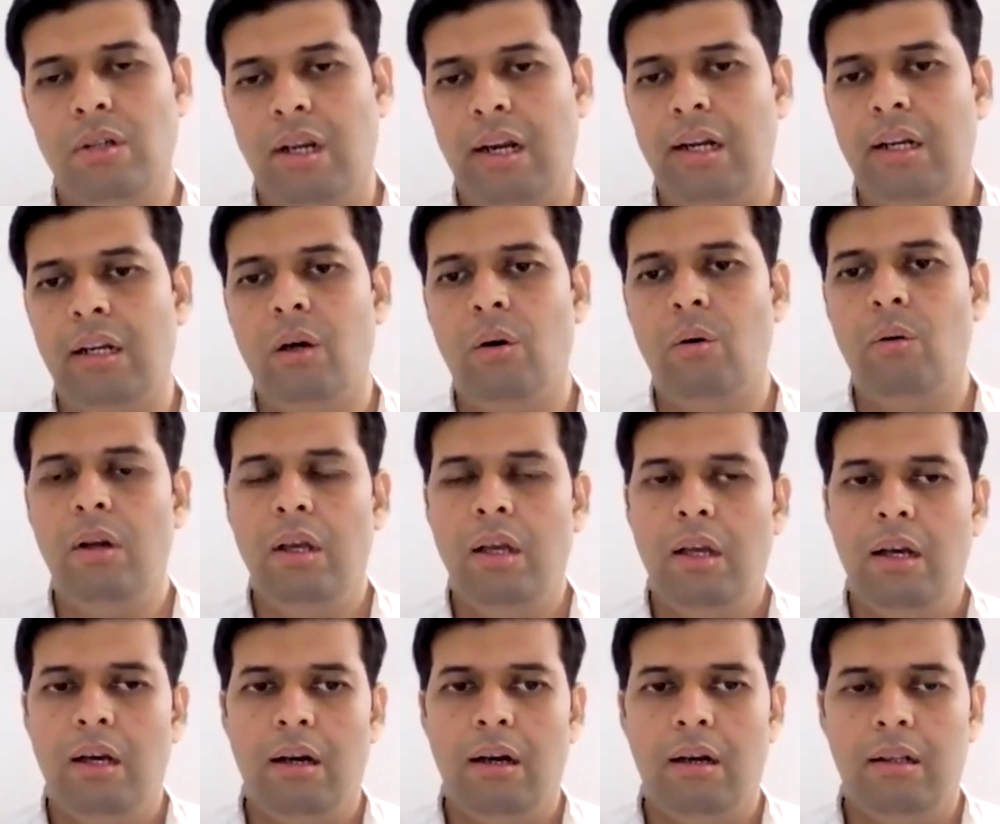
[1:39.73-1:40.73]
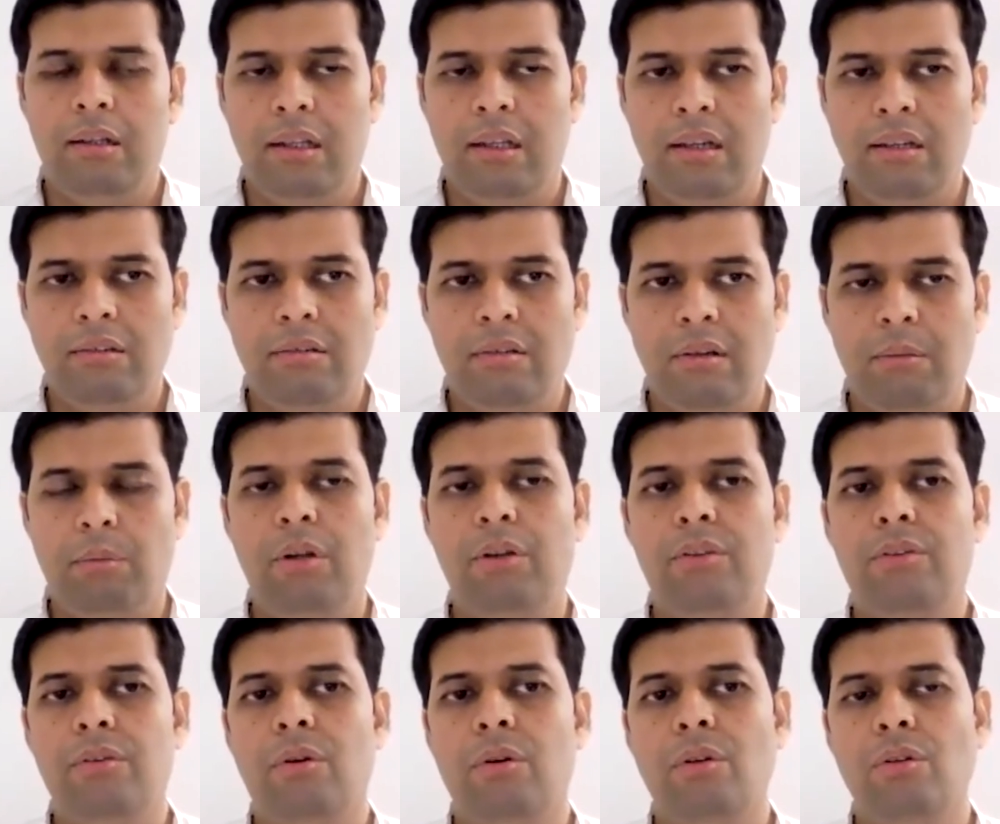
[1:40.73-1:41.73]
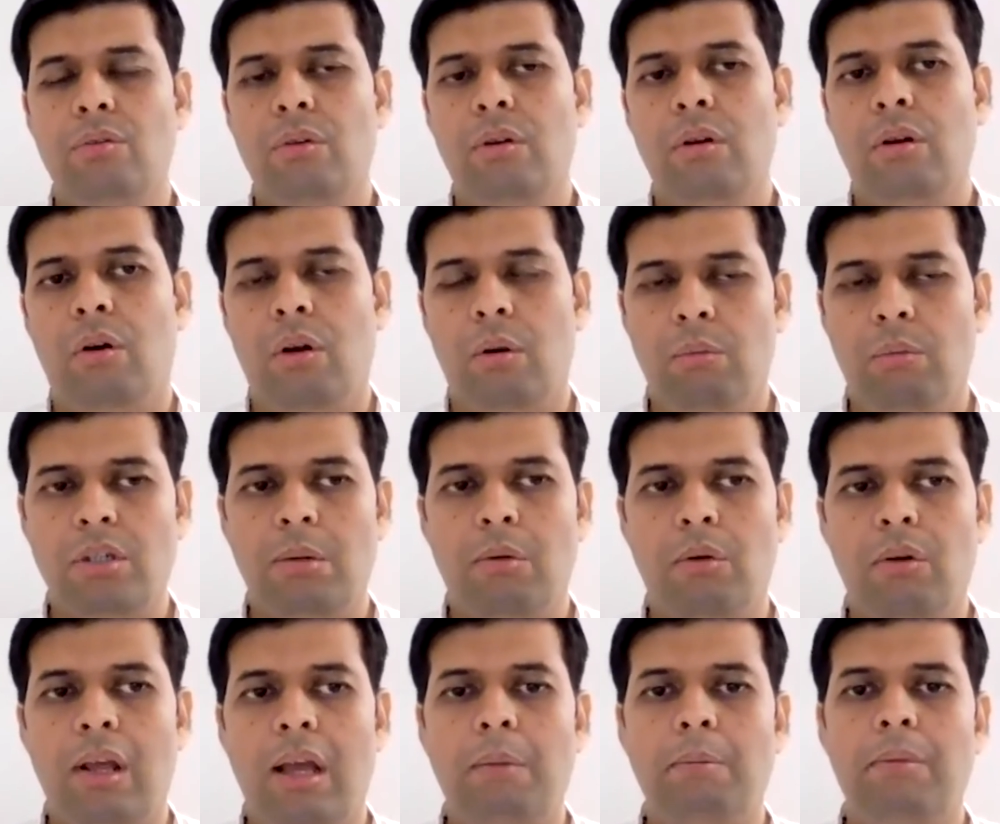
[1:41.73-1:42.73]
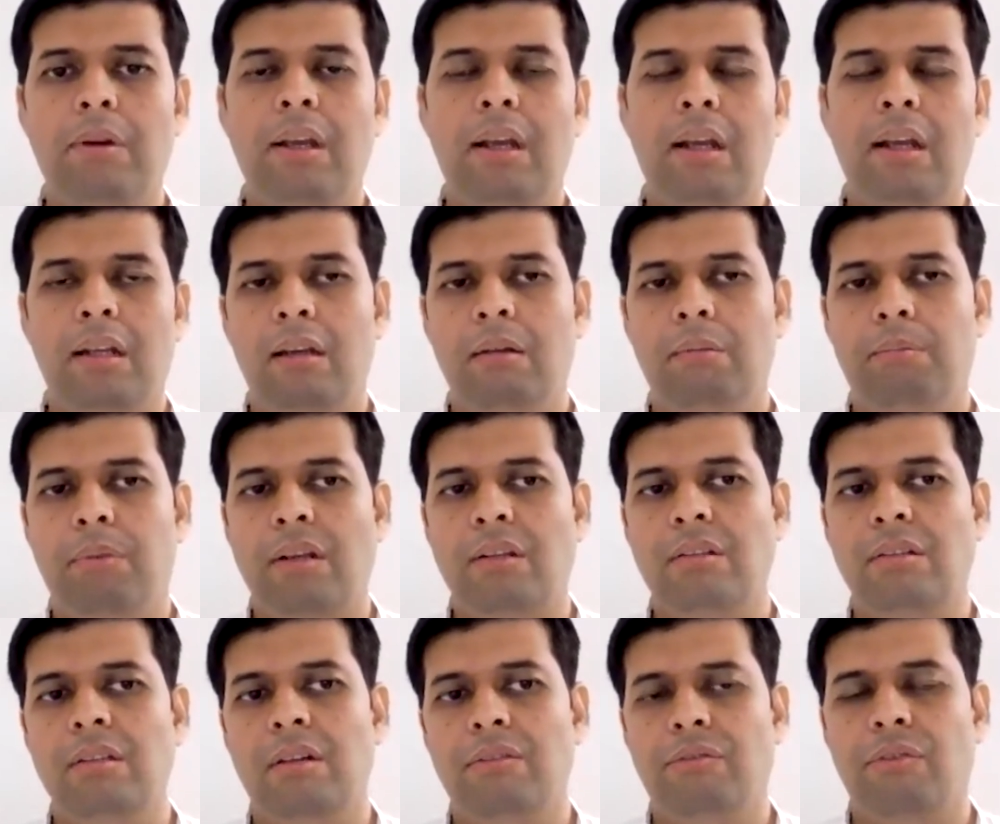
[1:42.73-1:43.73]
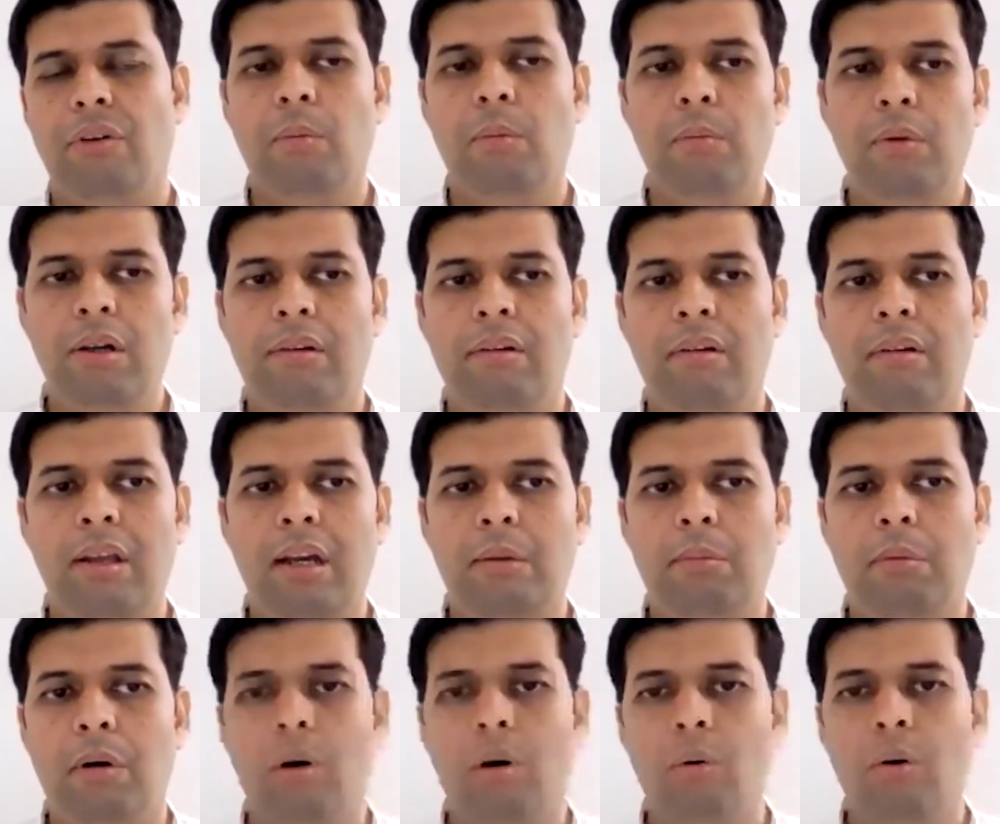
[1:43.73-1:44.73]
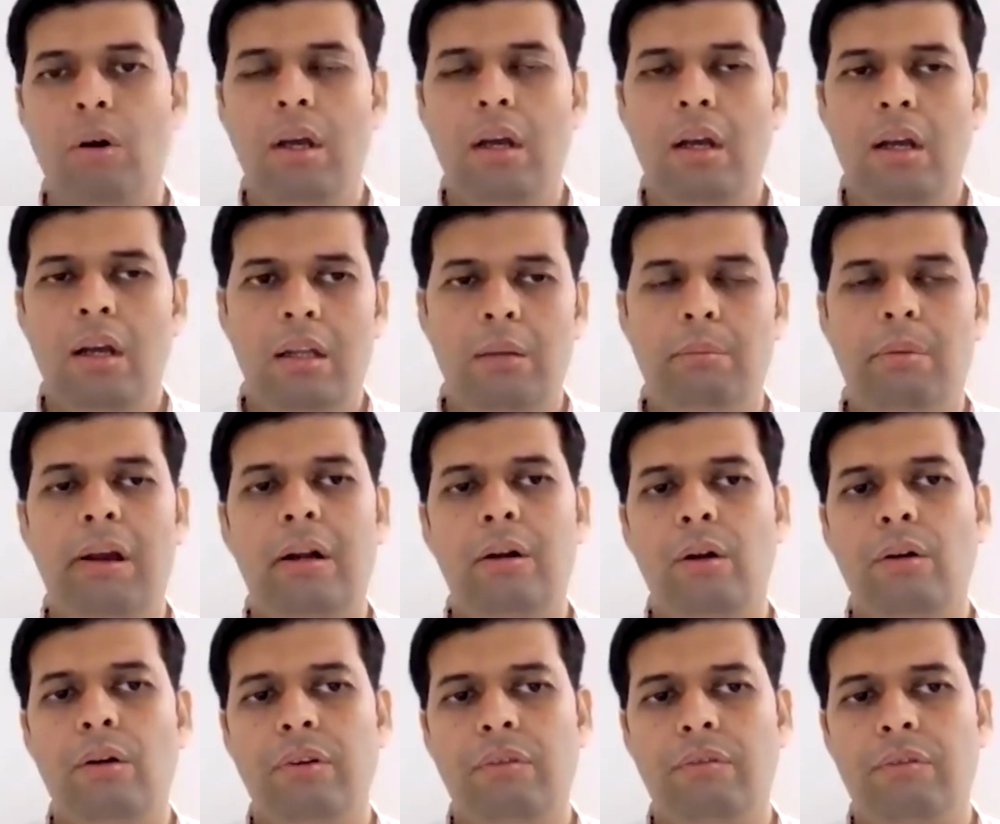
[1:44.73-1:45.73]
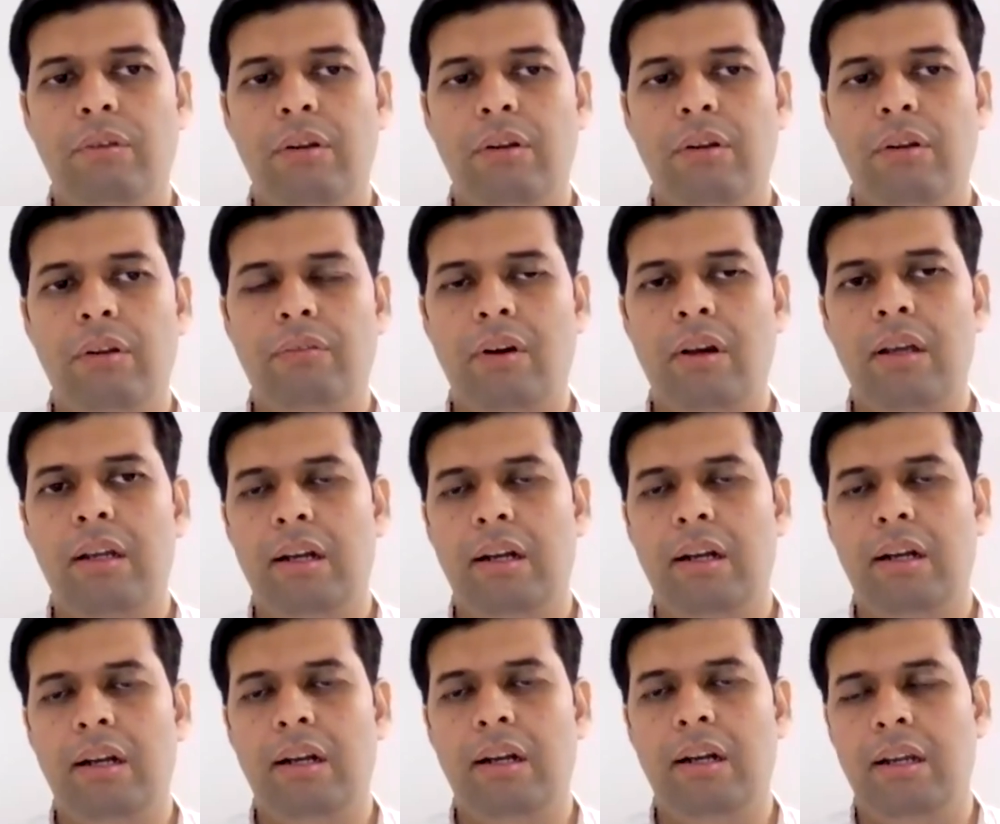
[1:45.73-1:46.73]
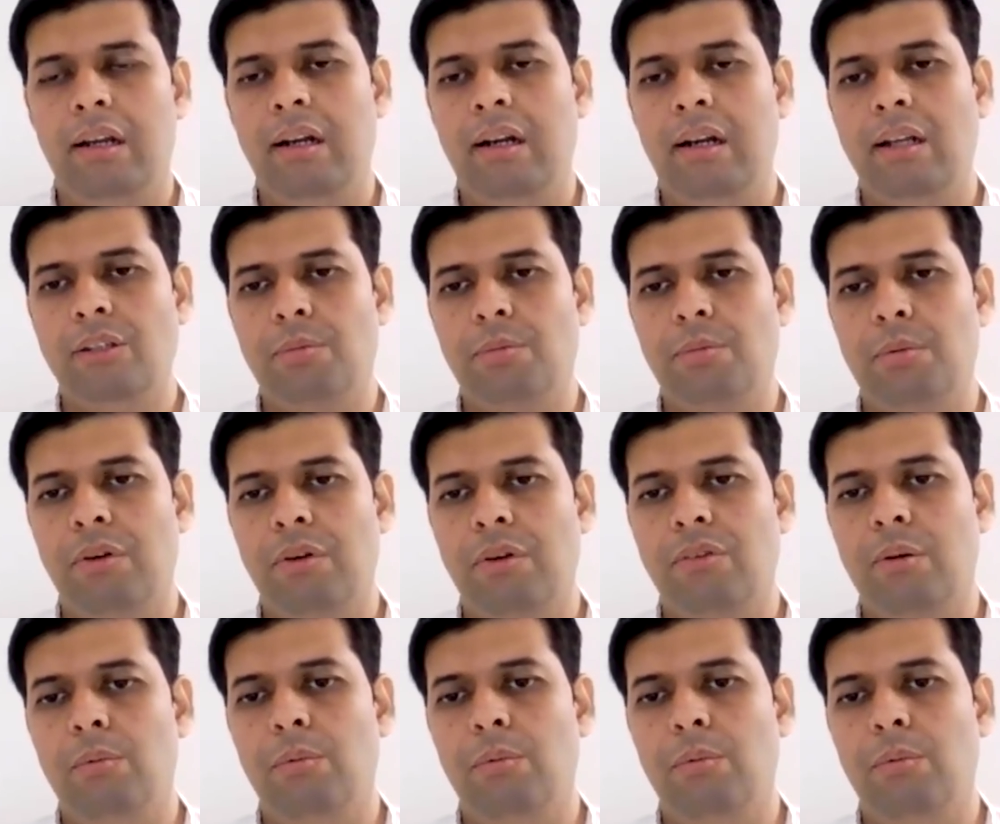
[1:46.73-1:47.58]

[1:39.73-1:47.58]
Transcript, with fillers: Right now, there is a bullish crossover almost about happening, and the prices are firmly trading above the band of 55 and 18 and exponential moving average,